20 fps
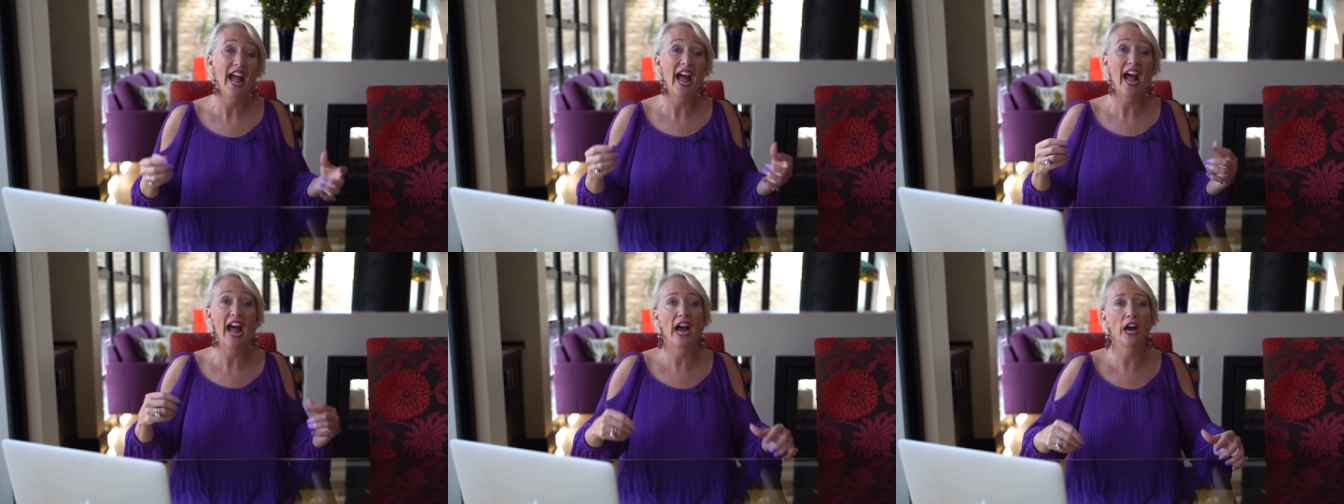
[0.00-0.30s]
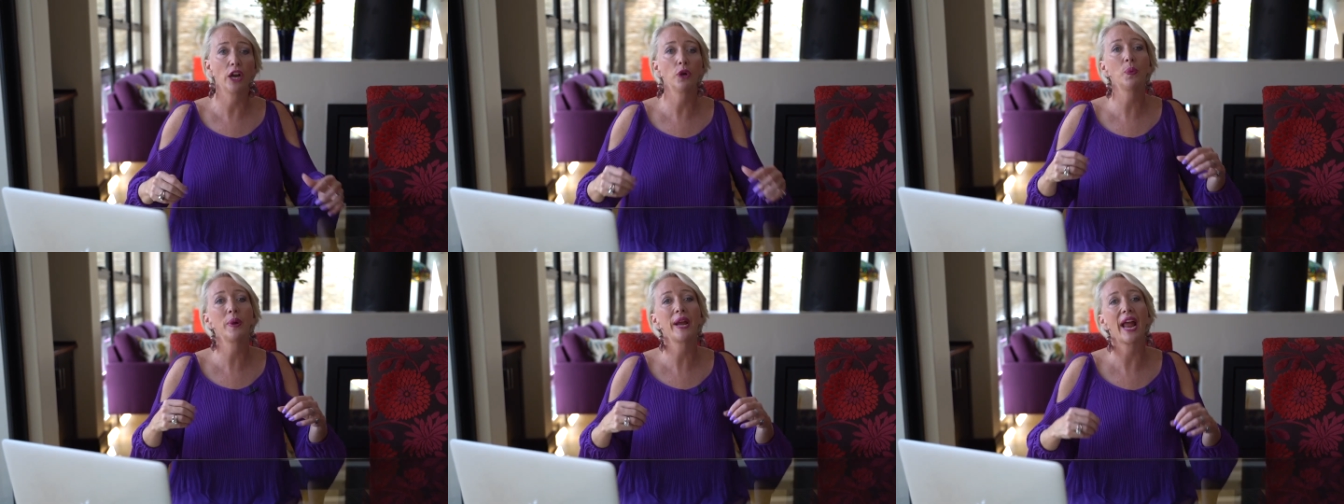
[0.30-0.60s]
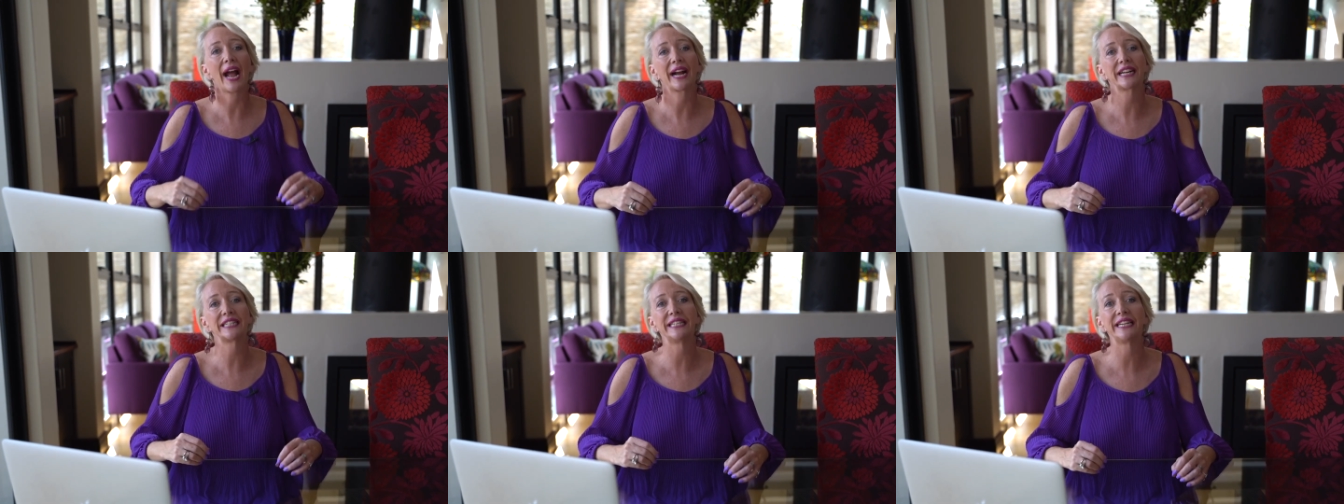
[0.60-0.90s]
how do we
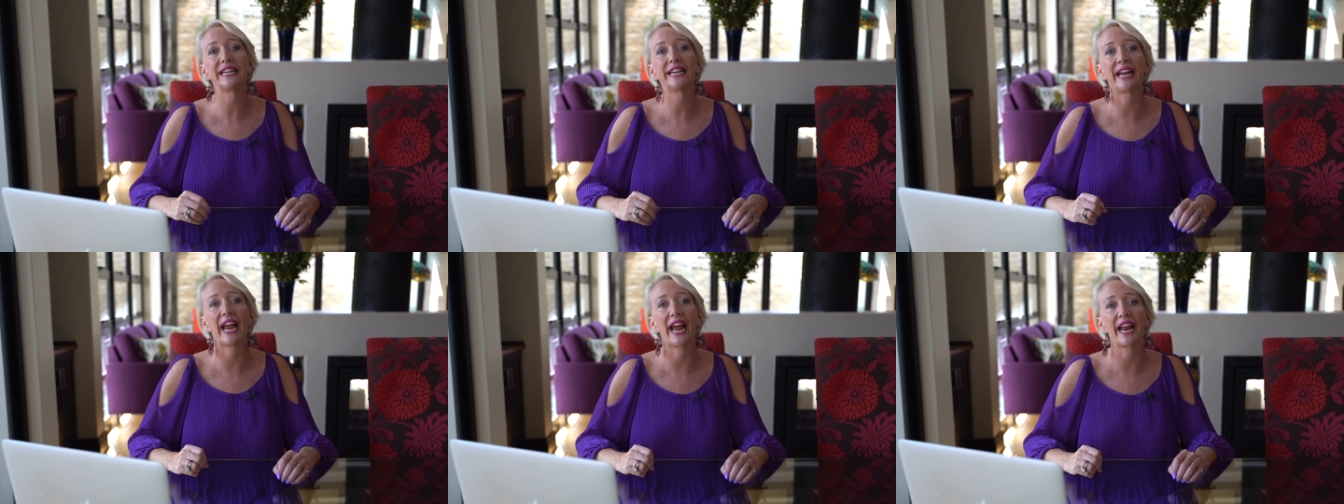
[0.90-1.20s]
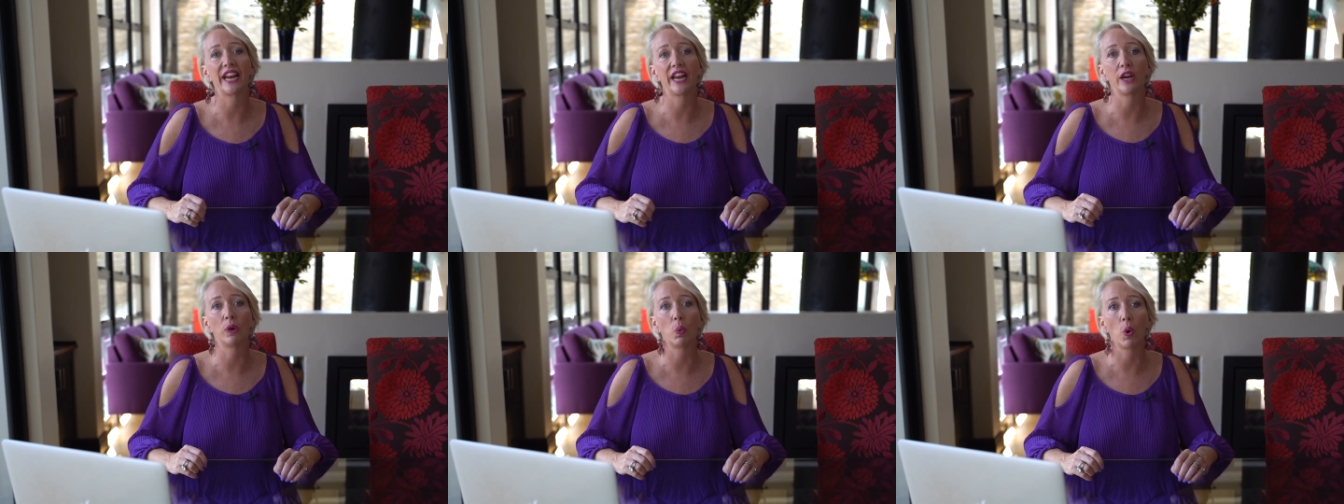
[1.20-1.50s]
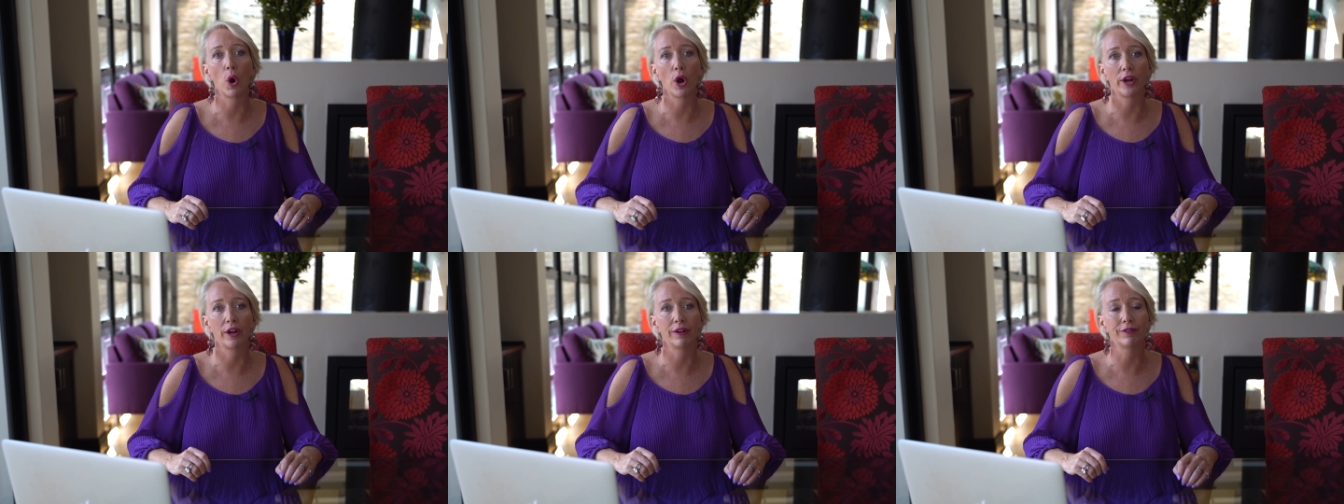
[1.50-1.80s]
actually get it
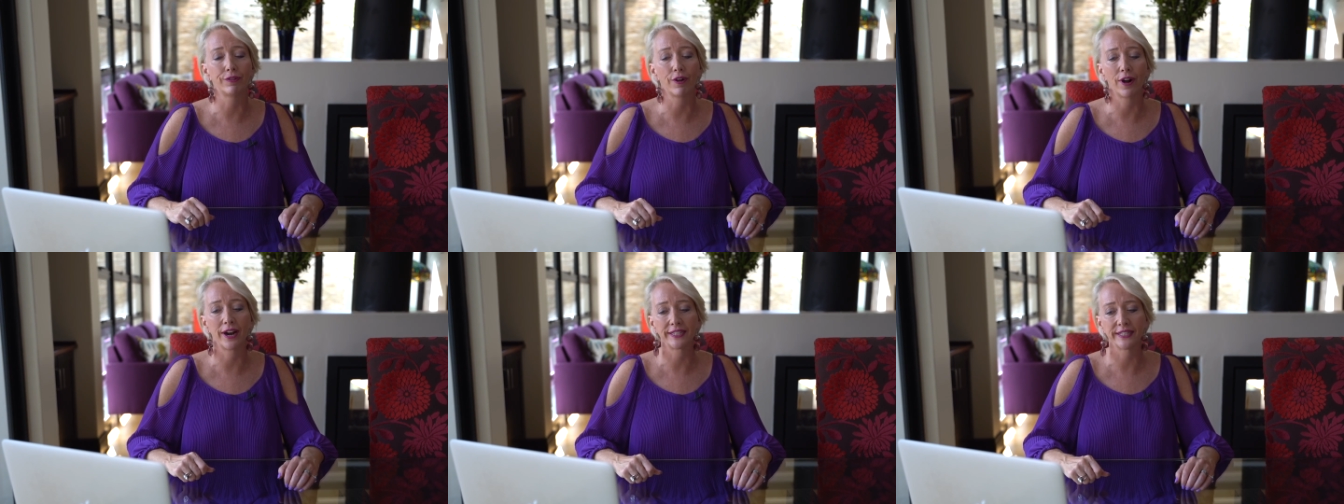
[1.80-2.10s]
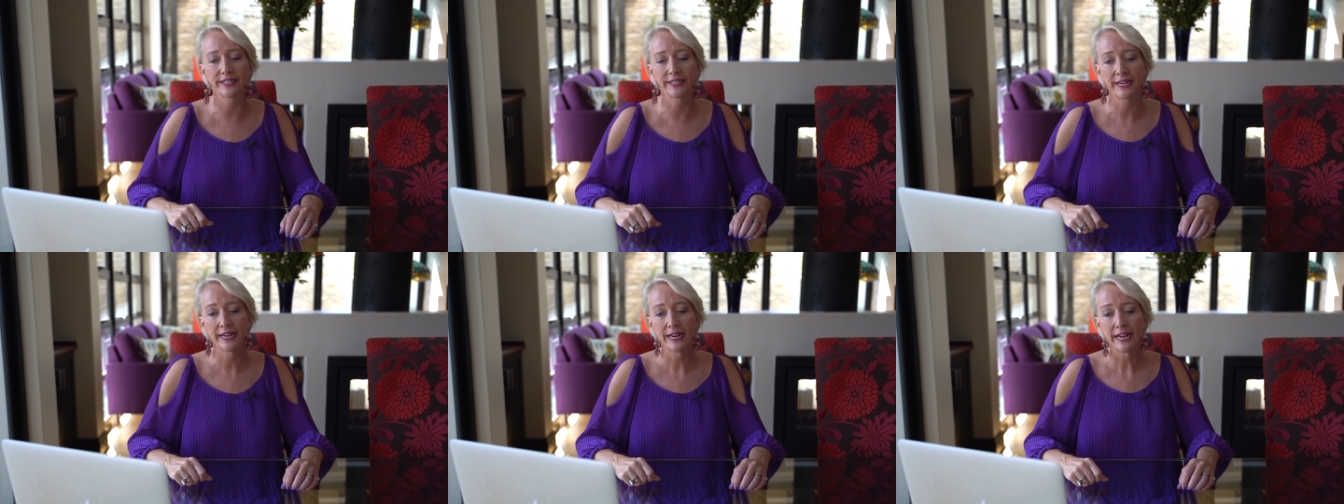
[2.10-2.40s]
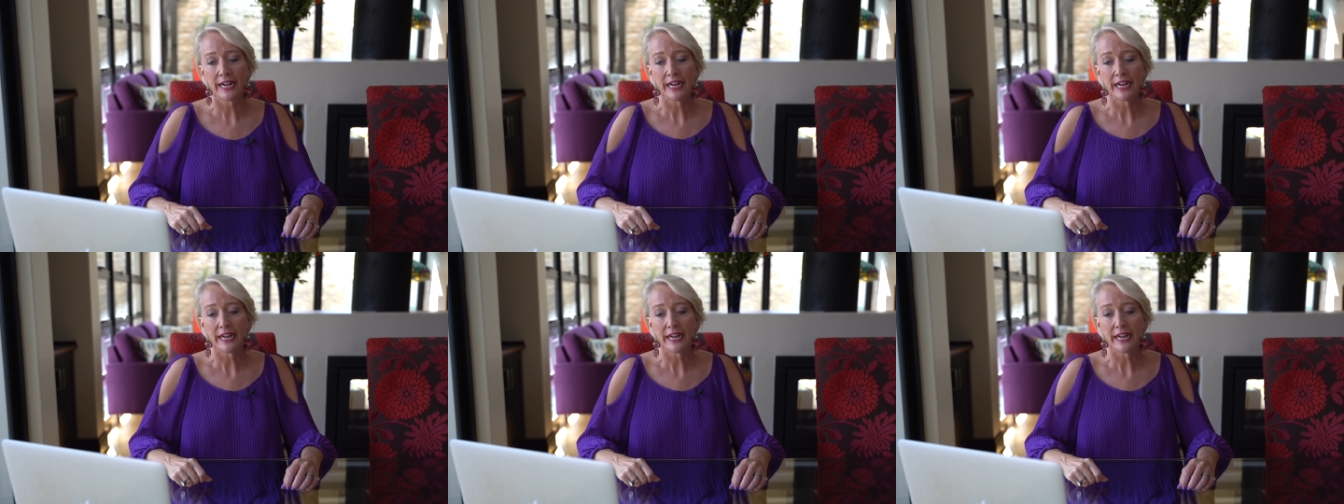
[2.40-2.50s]
working for us?